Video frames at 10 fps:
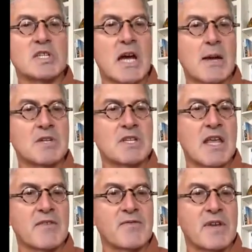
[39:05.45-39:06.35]
adopted
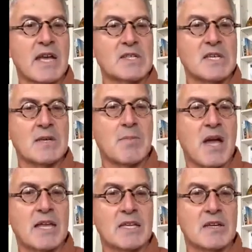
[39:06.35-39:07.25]
that vaccine
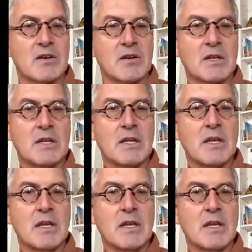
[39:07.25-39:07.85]
by year.